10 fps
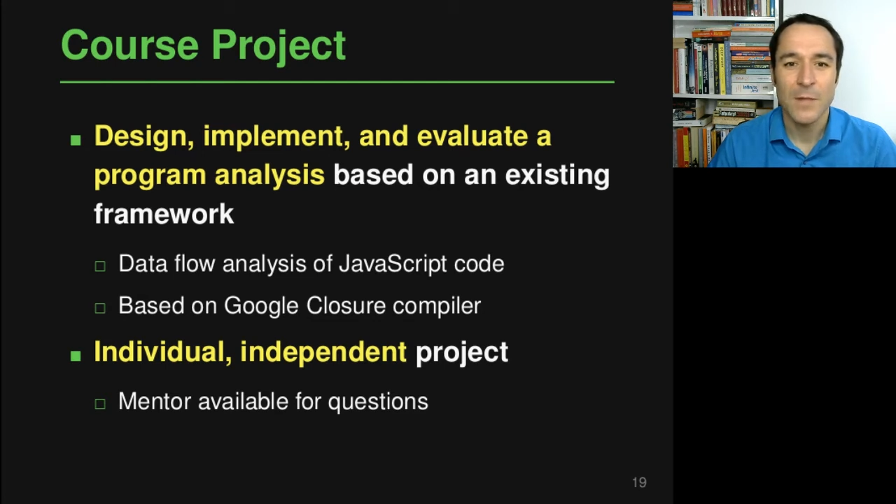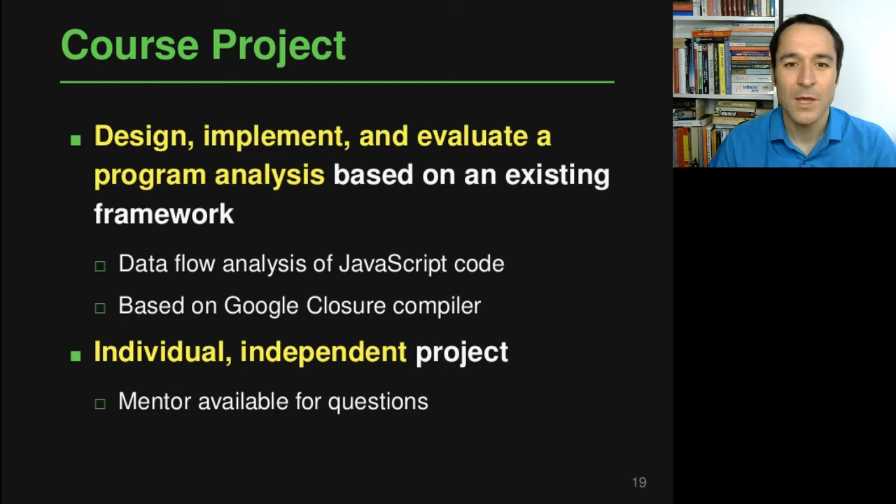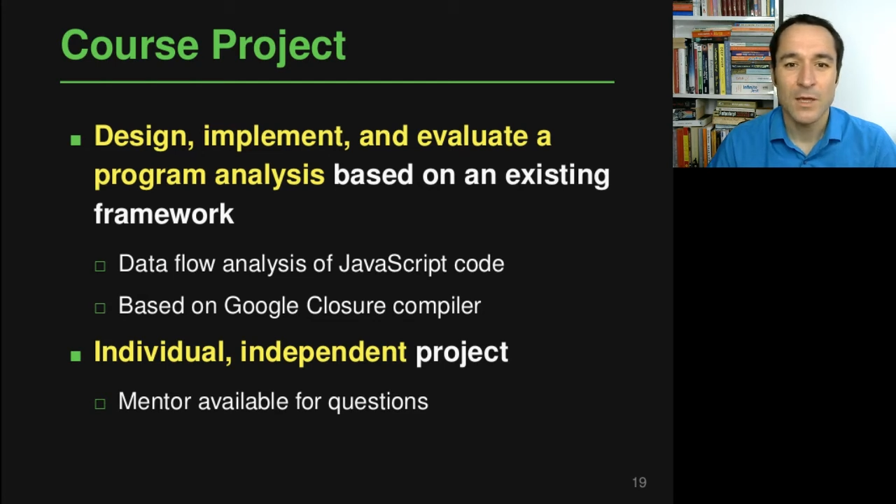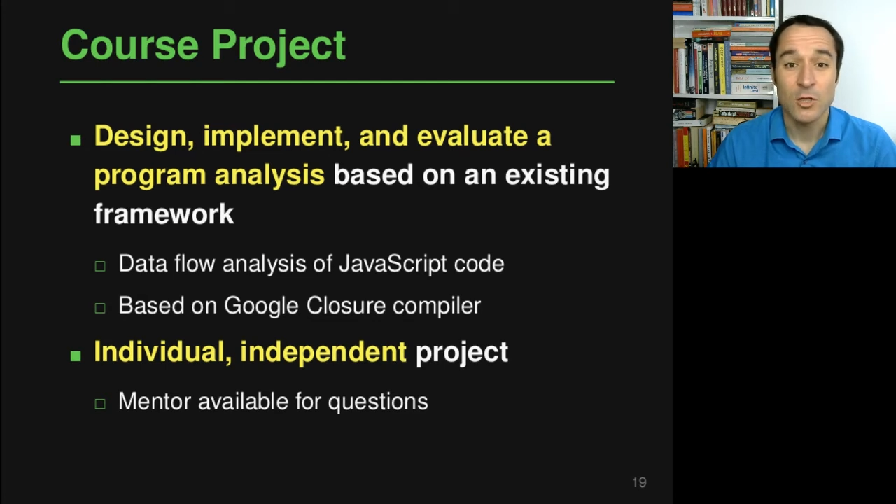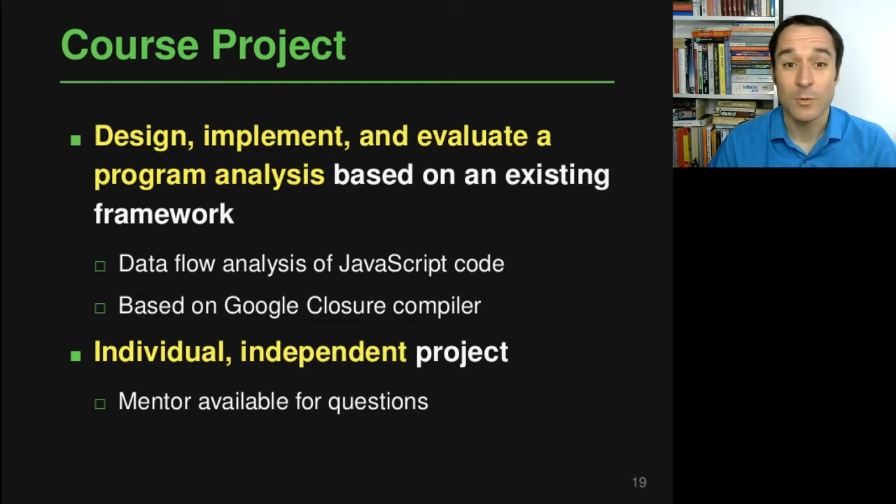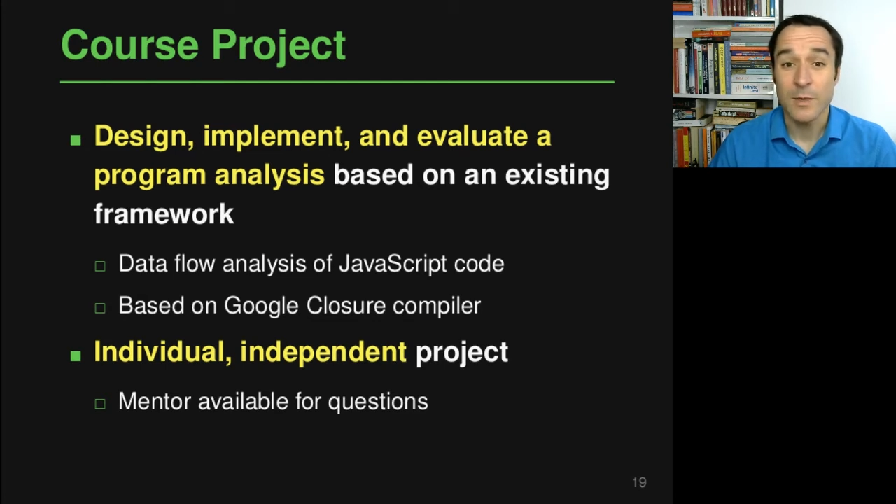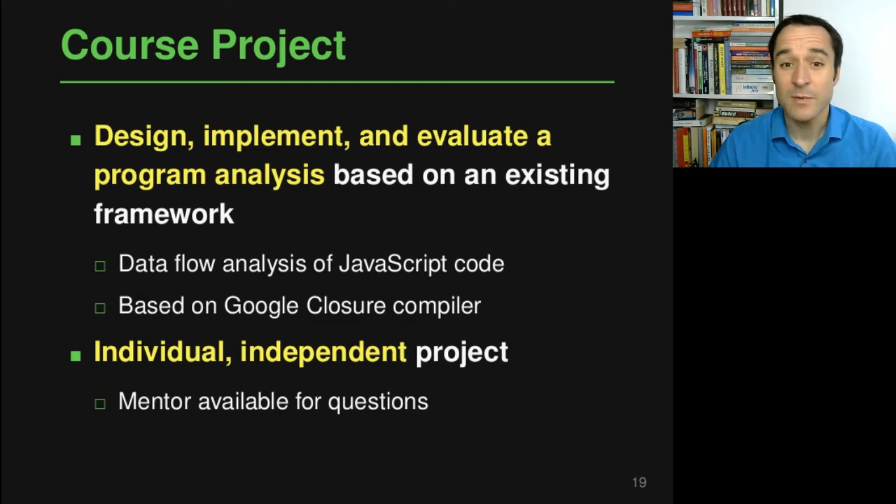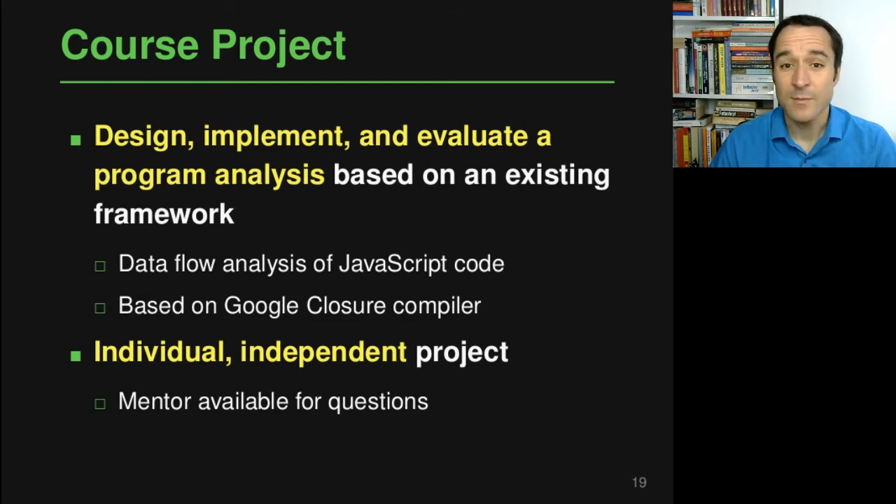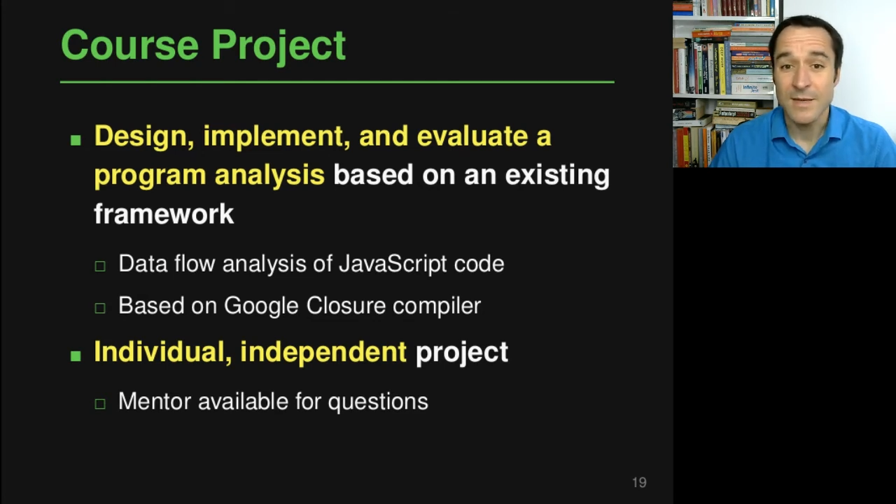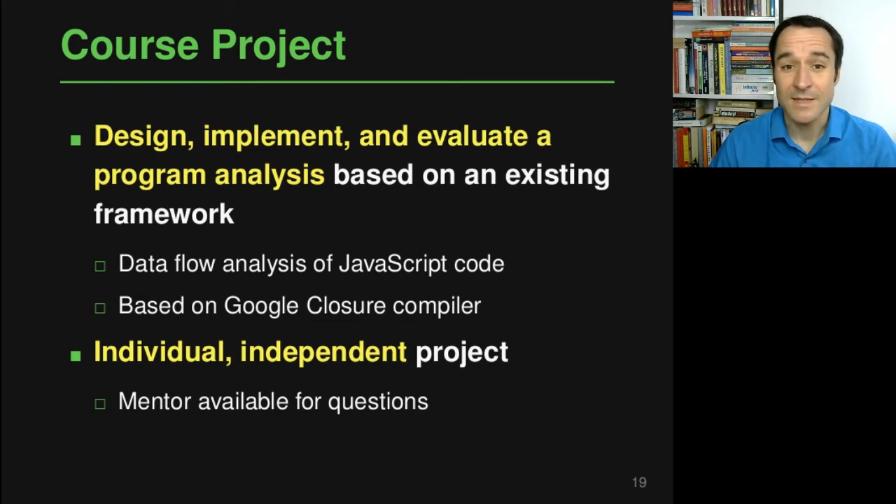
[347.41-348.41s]
you will
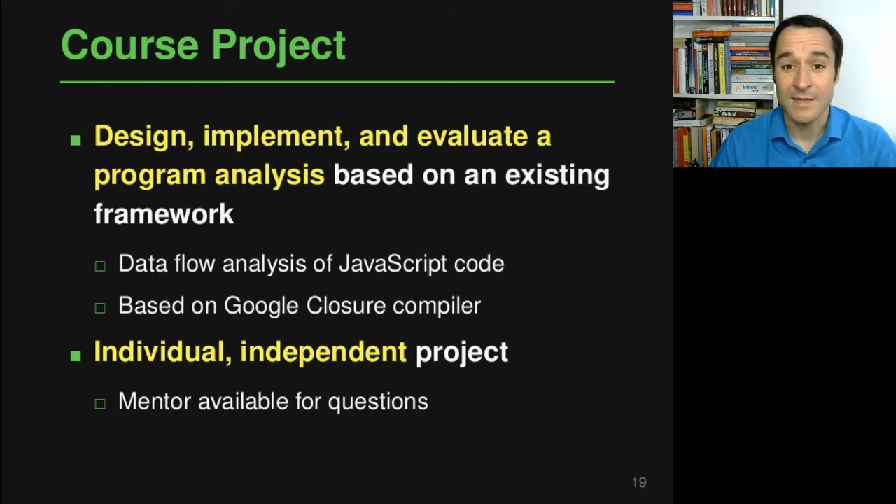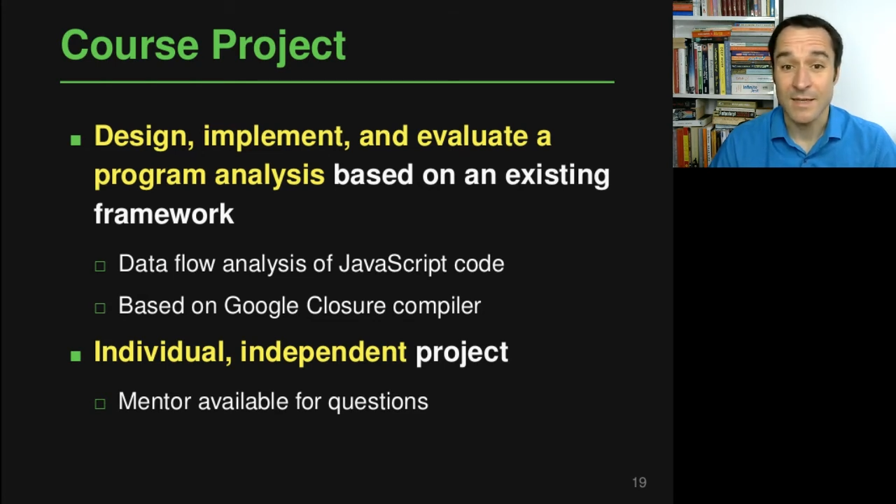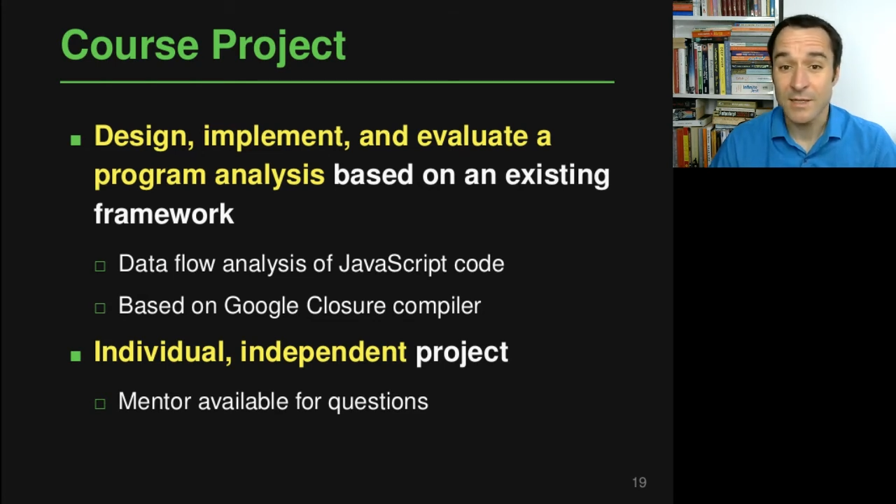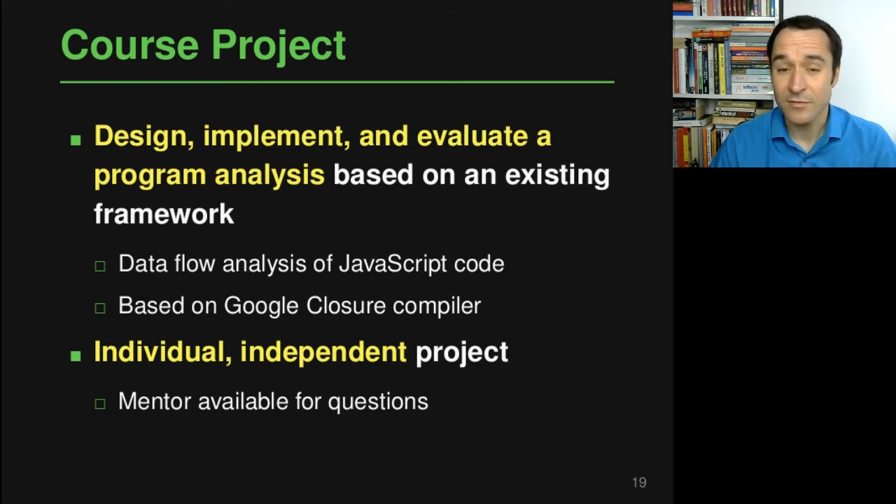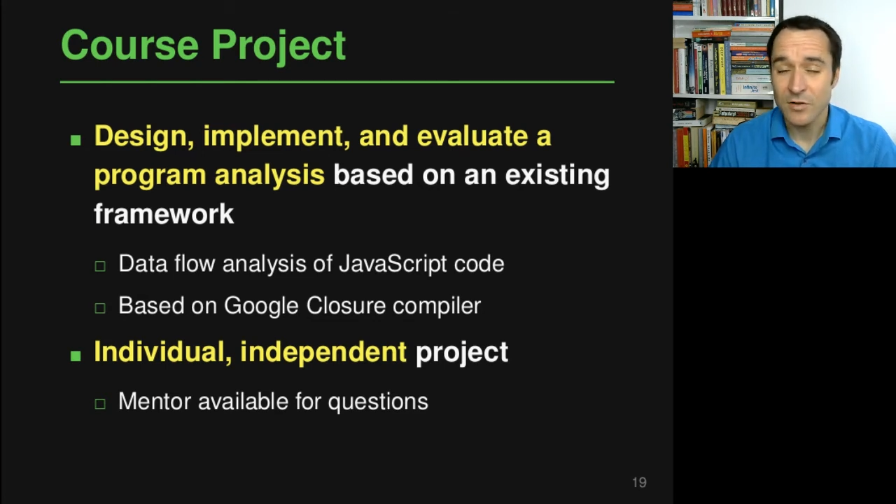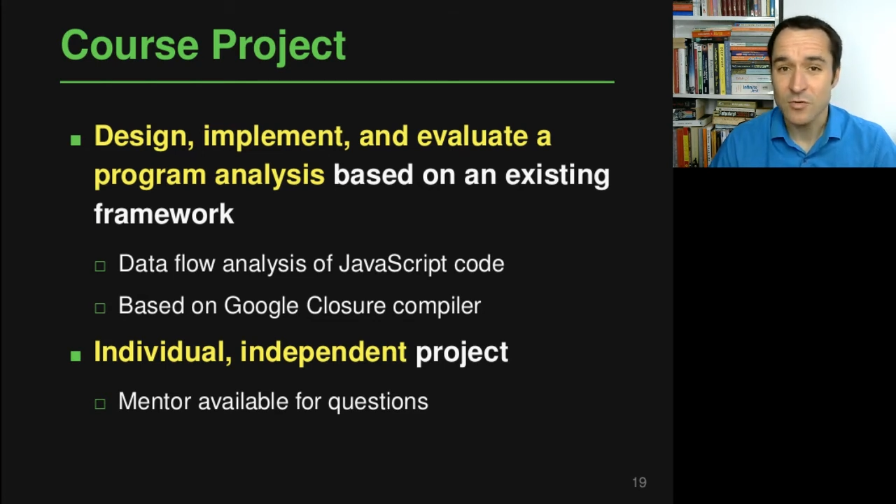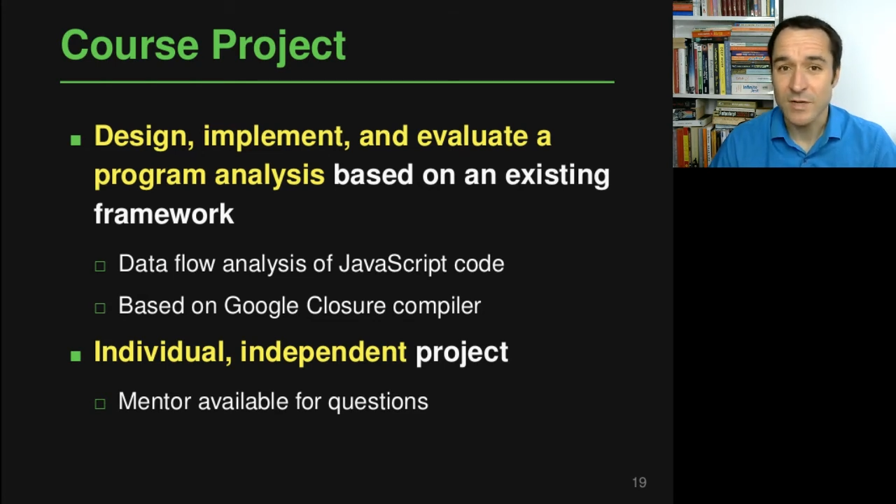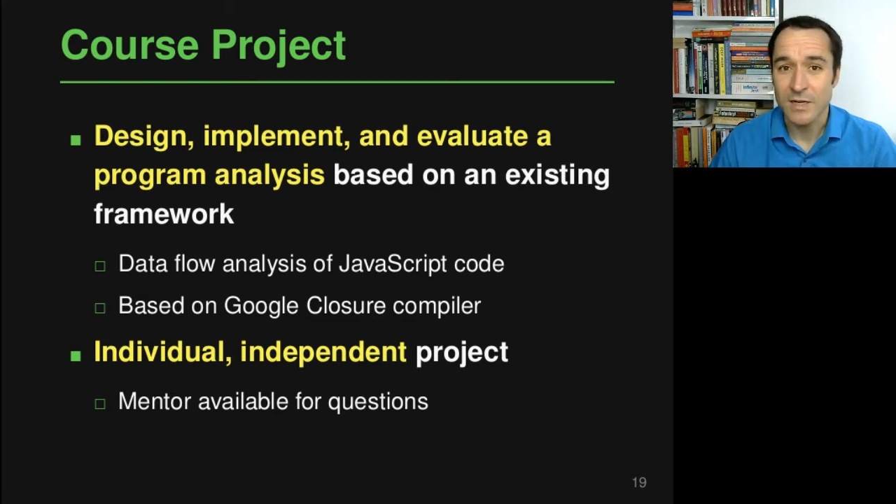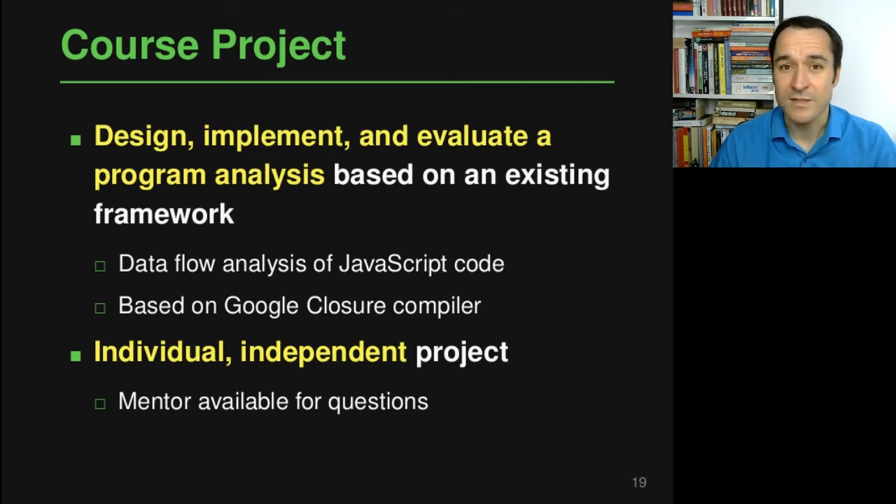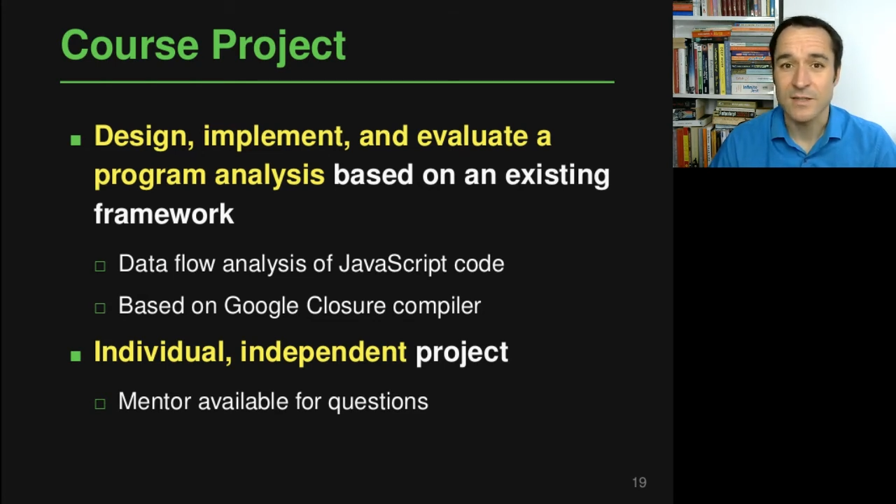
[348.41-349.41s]
implement a data flow
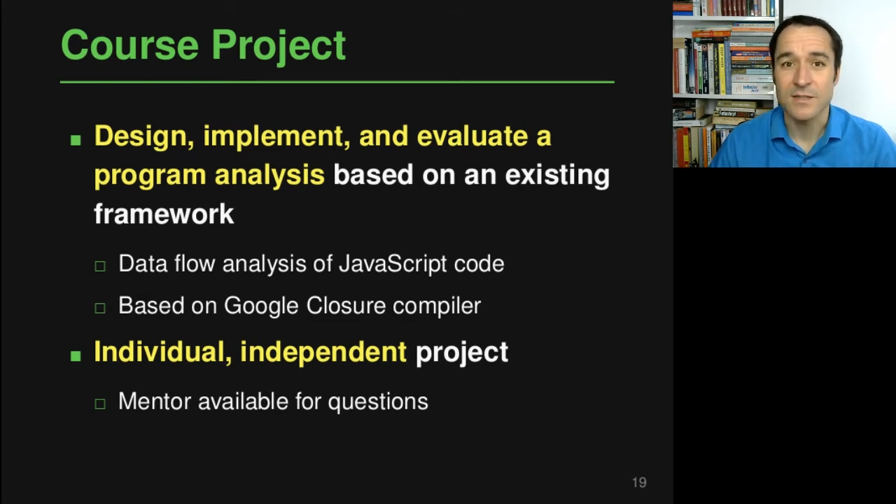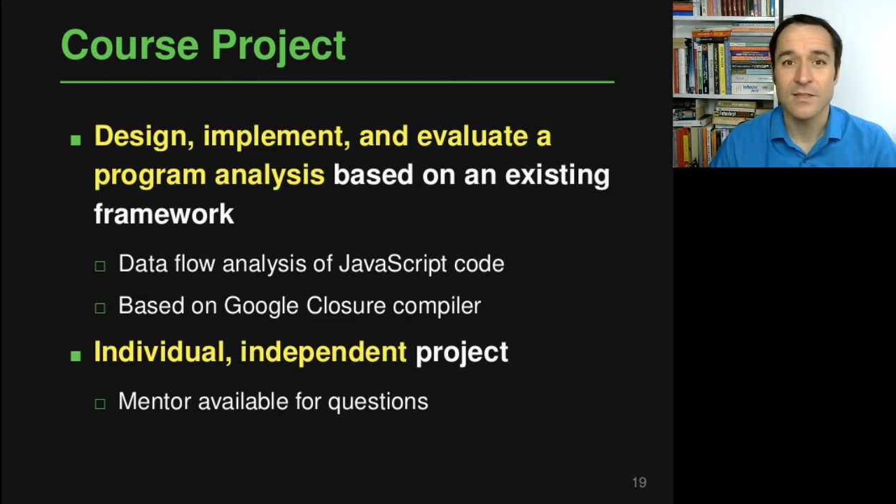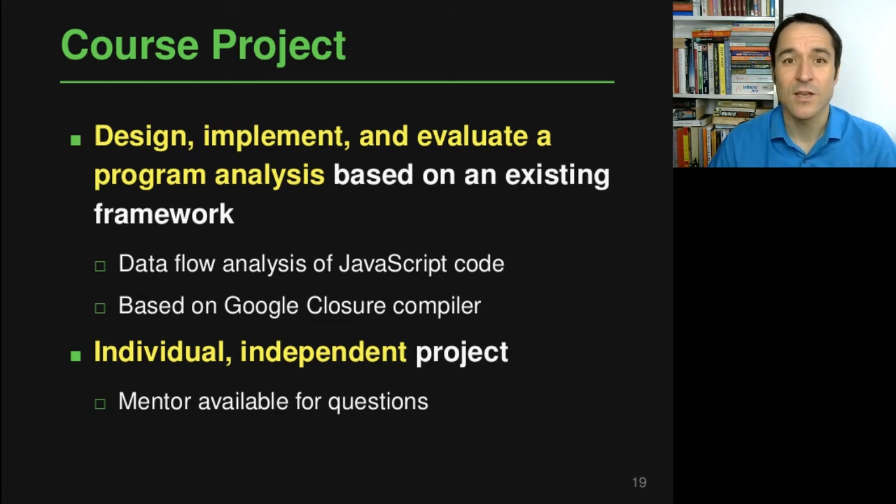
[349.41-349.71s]
analysis